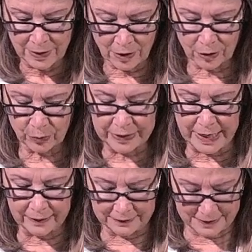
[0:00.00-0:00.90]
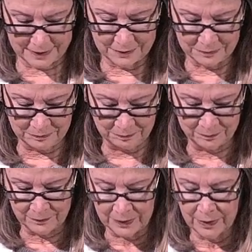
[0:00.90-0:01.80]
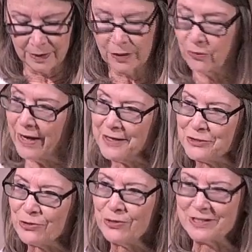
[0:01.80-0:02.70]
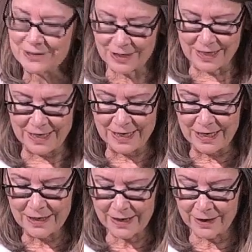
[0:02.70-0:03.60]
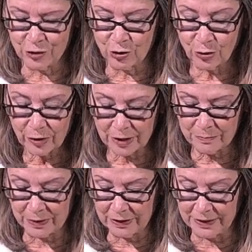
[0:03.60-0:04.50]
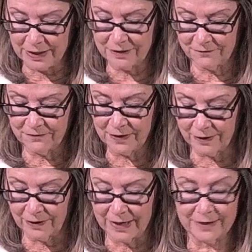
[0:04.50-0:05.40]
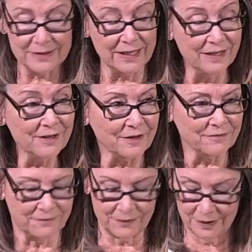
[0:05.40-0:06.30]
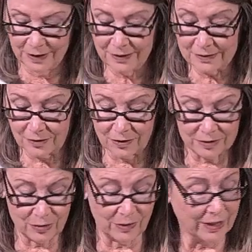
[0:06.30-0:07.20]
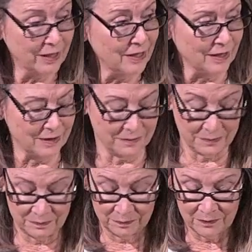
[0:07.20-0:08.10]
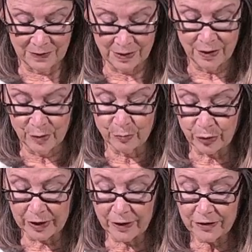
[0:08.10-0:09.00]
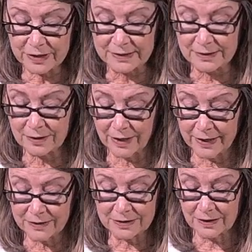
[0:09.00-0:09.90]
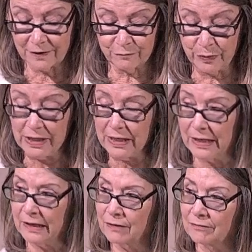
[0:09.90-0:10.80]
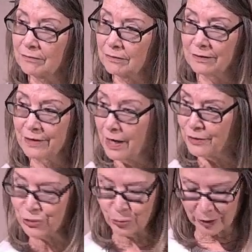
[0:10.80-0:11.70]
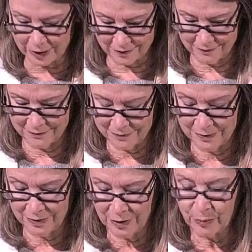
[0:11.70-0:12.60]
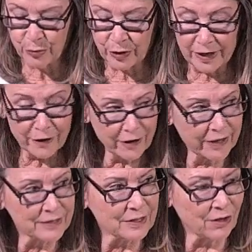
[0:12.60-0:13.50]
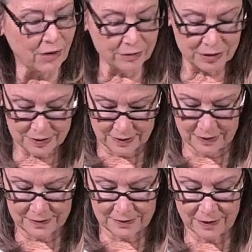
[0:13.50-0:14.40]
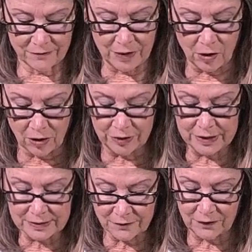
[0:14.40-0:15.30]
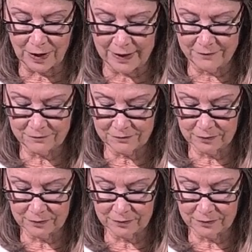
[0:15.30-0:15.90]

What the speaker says: our reality. Gratitude is the key, and your ability to feel as if it is also the key. Prayer is a science of being, not doing. Prayer is a consciousness of the allness of life.